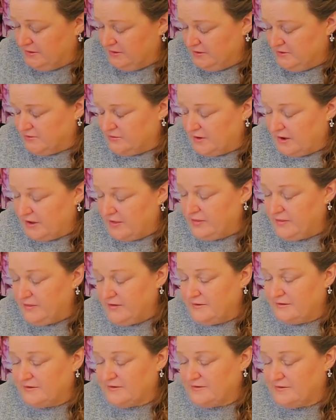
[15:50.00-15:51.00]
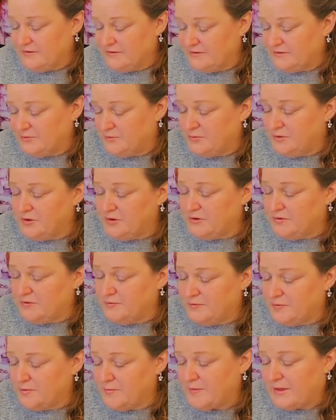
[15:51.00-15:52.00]
So I think this is a
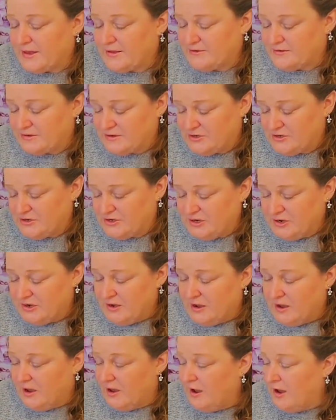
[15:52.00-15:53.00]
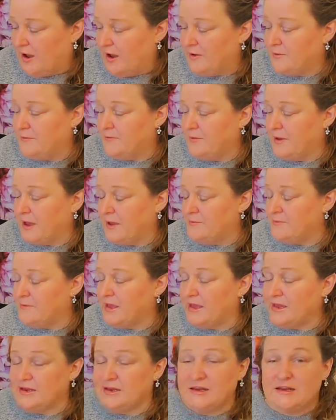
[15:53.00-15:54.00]
beautiful message. I'm
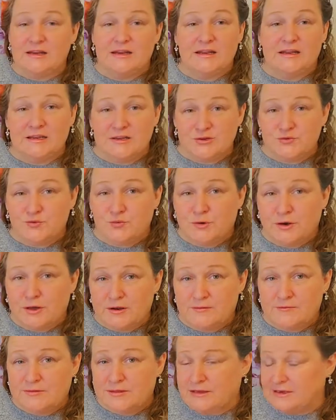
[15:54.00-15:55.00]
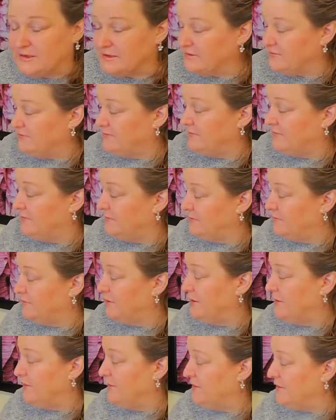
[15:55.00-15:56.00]
ending each one of these
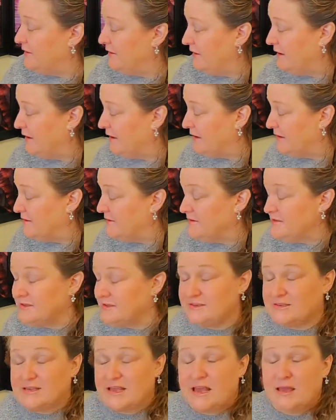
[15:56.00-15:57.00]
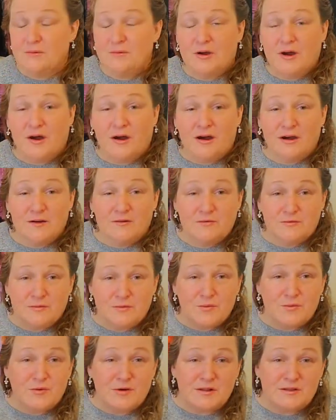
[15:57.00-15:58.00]
with the same card from
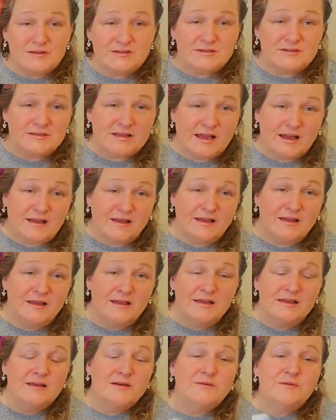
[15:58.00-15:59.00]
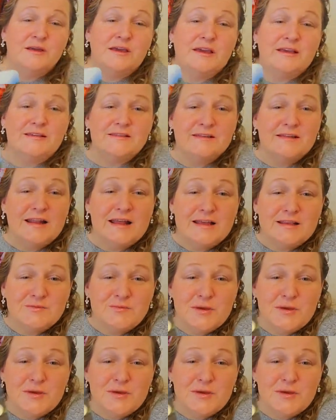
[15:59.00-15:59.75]
the wellness deck because it has